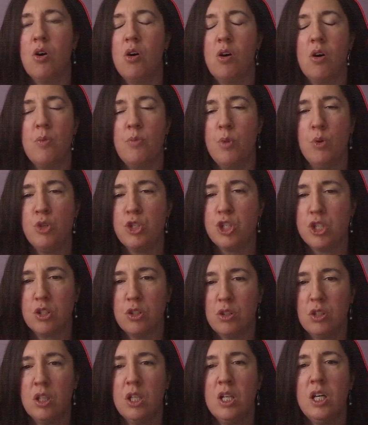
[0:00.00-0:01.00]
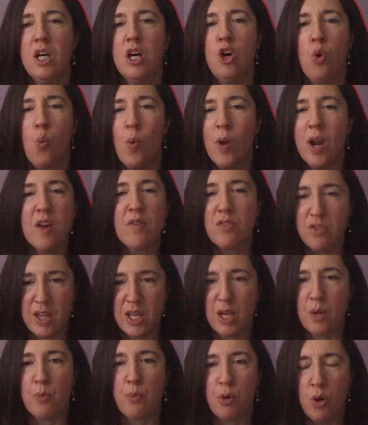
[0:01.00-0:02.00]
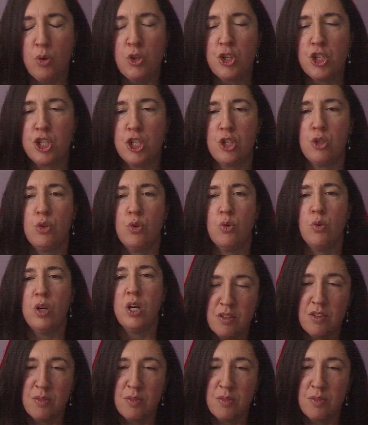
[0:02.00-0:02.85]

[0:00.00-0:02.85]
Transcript: emotional whenever they approach you,